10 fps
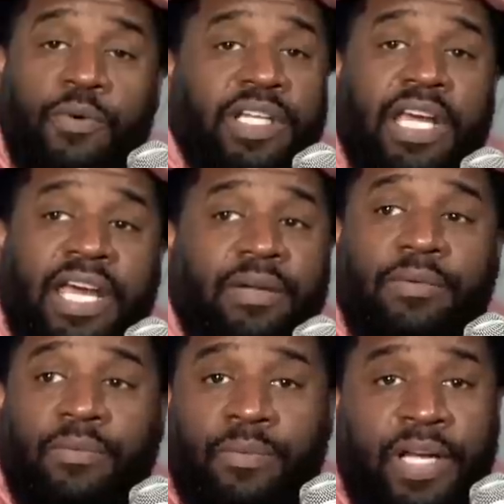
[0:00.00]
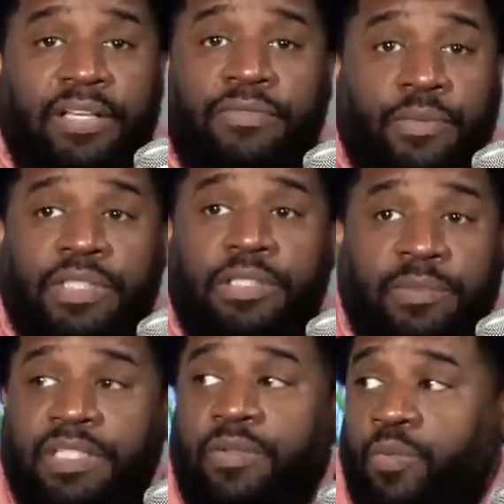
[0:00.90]
California ain't ready
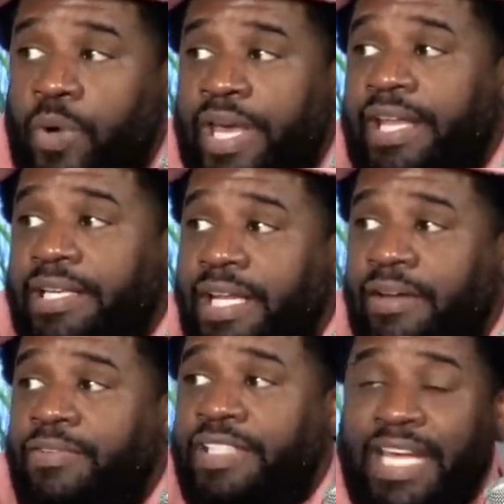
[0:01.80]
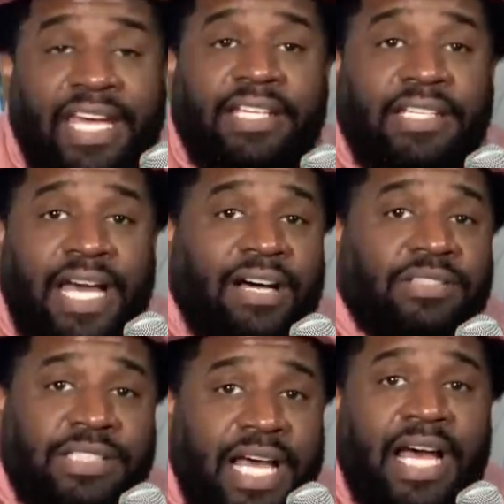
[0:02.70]
for it to be wet every day
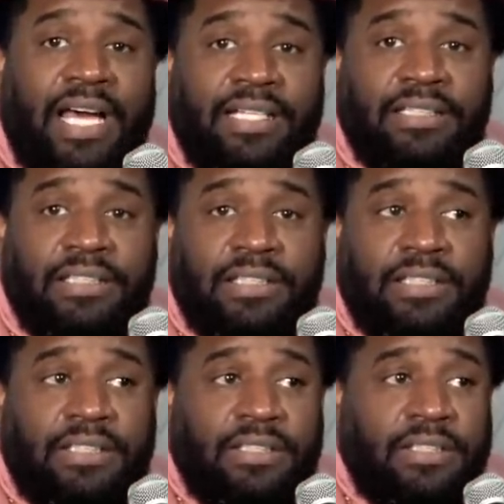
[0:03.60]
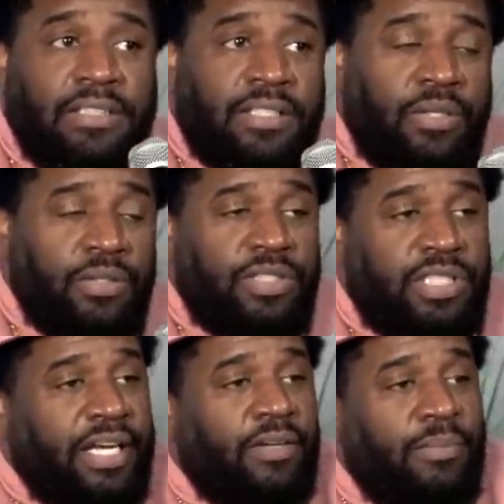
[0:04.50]
outside. Not that much.
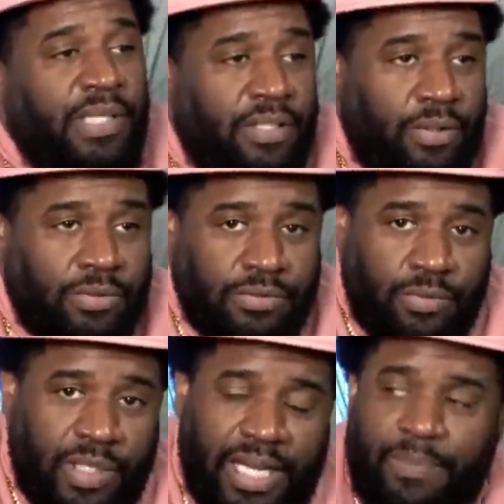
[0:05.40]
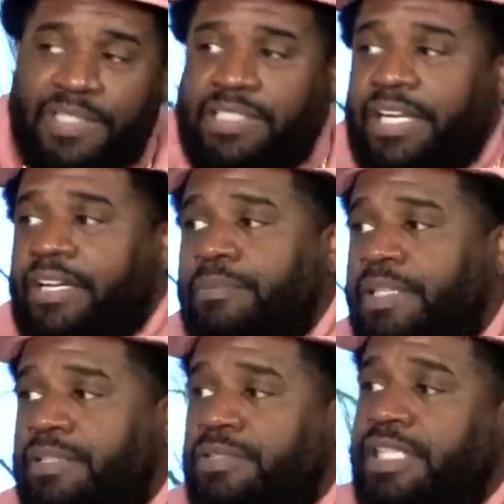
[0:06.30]
So Sacramento, what happened in
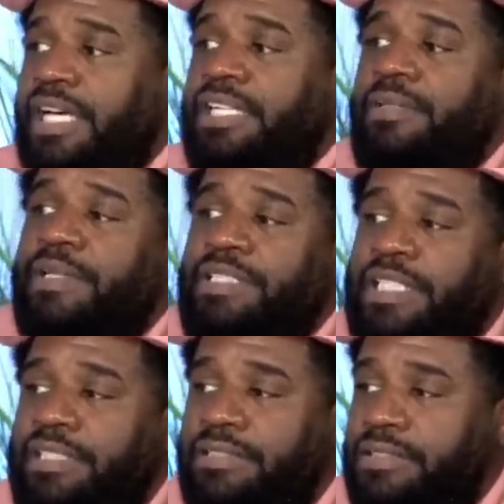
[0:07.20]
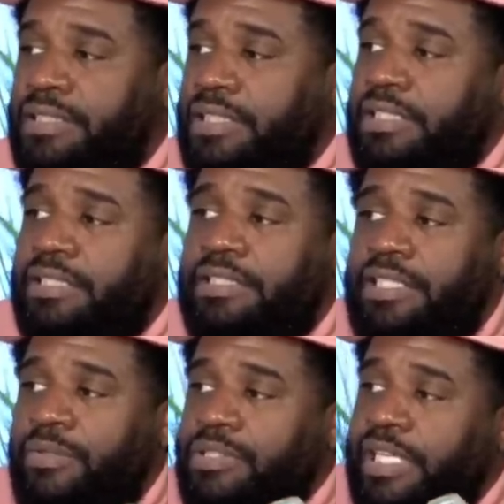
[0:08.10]
Sacramento? Did y'all hear about that? Which
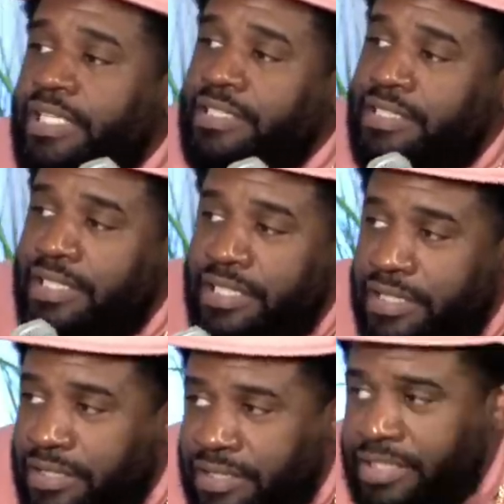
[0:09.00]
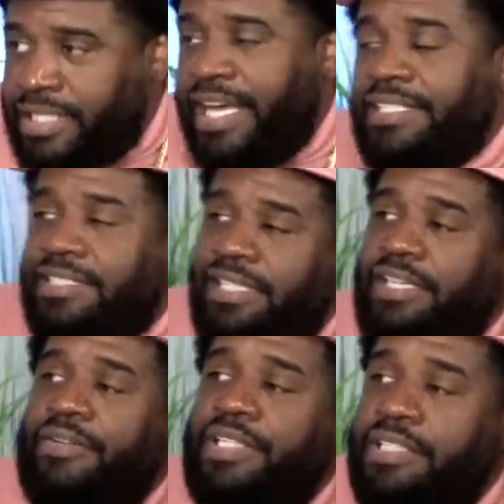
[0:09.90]
one? It was like considered a
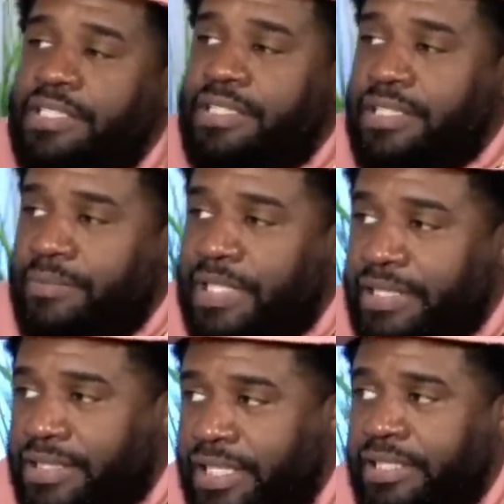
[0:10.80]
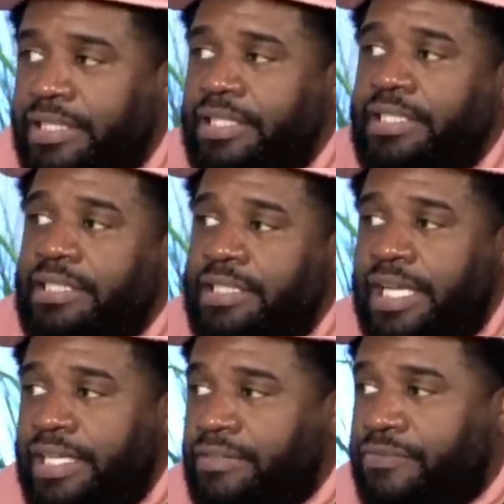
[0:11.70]
disaster area or something like that.
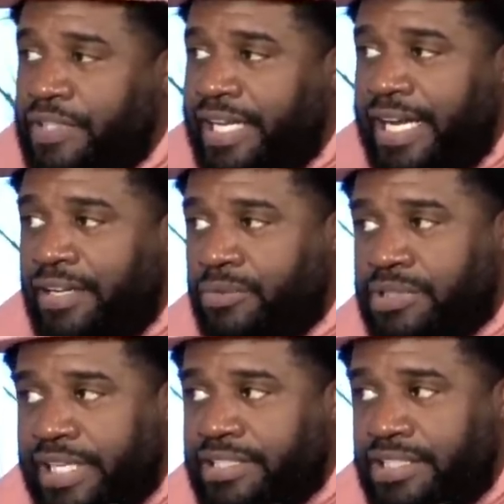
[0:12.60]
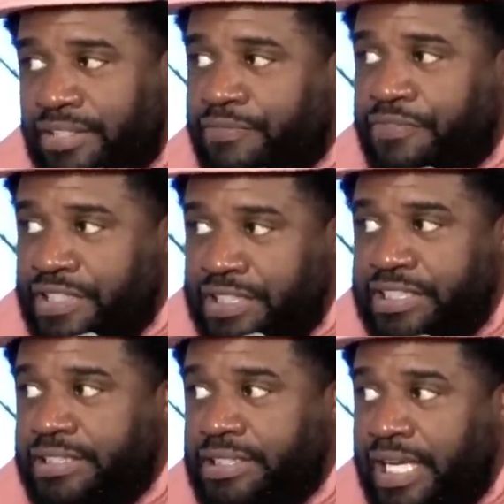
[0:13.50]
Like flat out, it was like shit
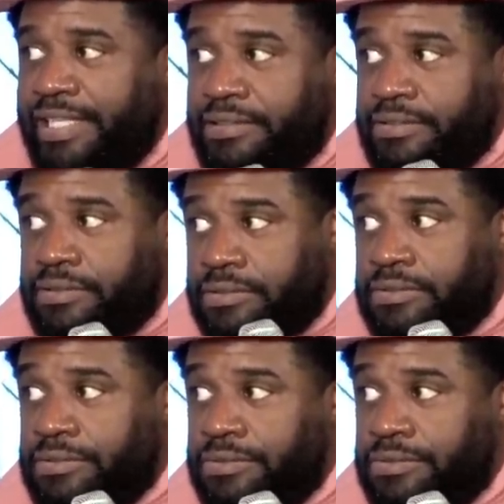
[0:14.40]
flooding. Like